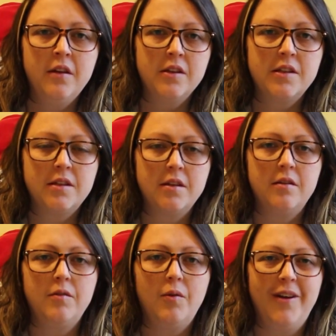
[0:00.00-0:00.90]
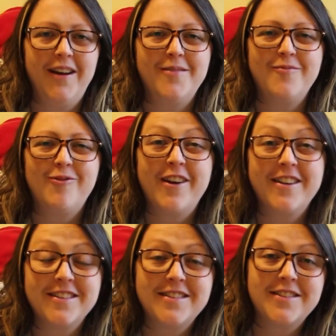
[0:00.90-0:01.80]
So when
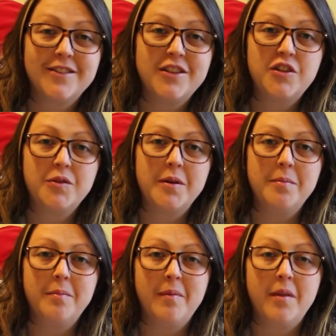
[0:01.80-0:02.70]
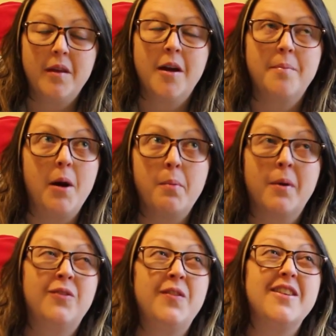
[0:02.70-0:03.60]
I started doing Bible
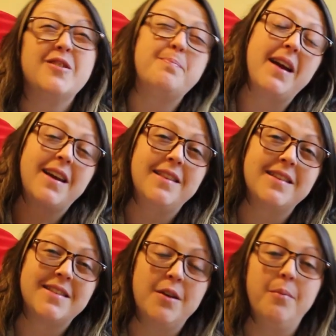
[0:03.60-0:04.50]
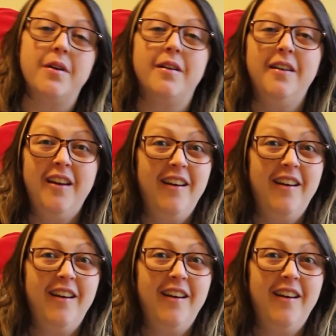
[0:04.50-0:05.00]
Buzz videos back in the summer,